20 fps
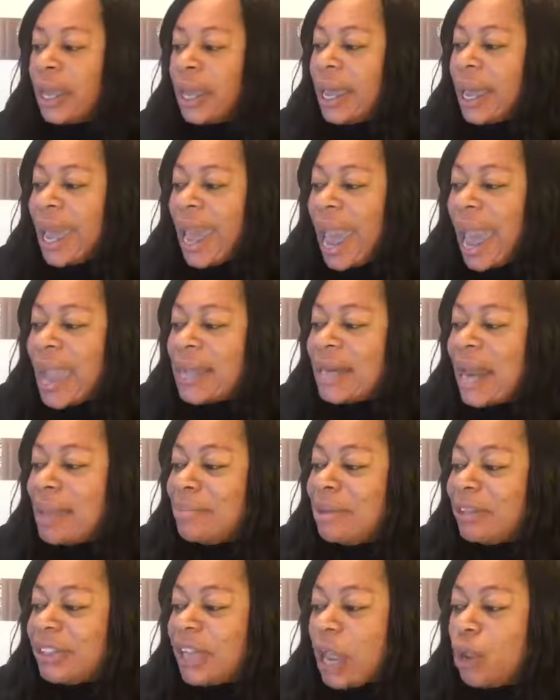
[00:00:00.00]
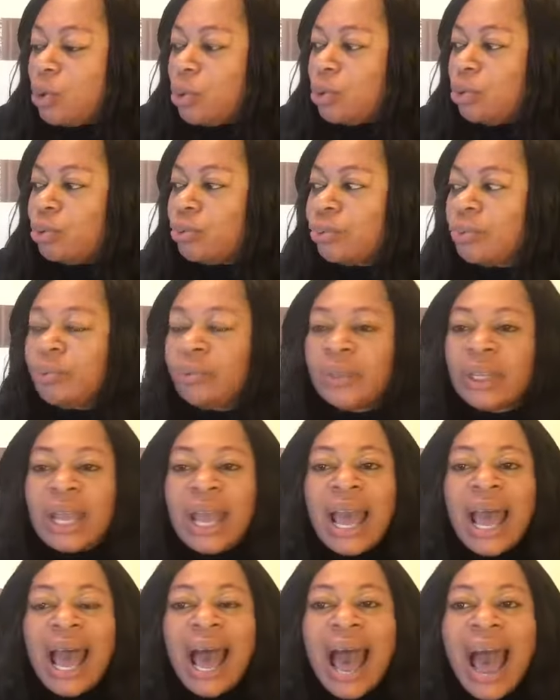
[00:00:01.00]
And let me tell you,
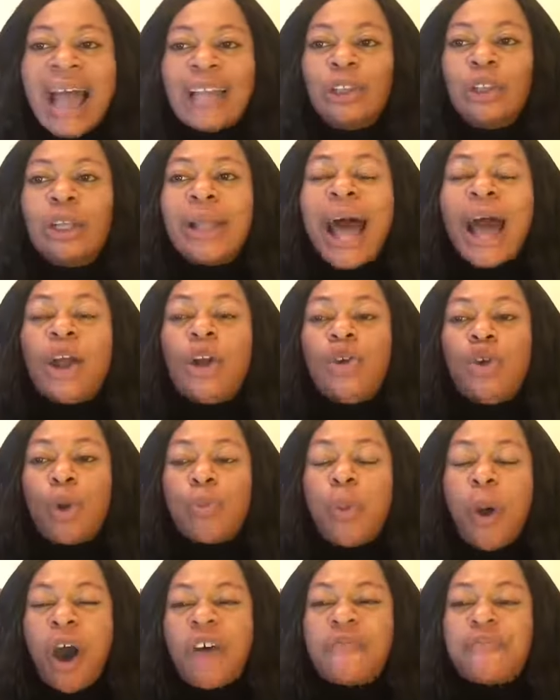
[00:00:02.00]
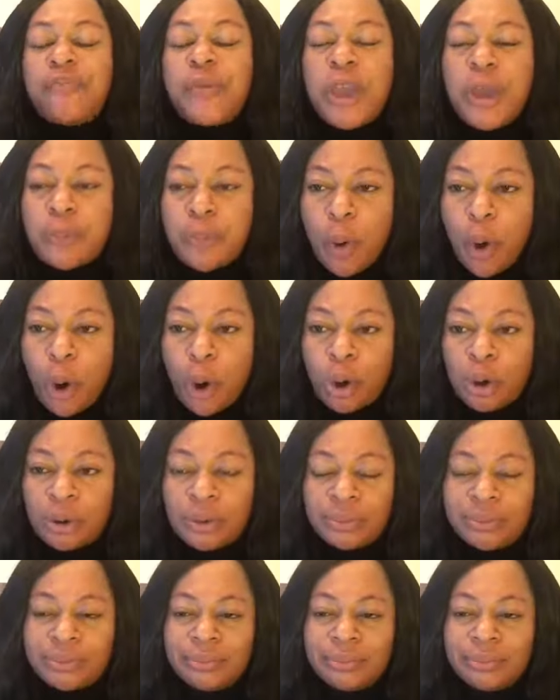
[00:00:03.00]
another group of people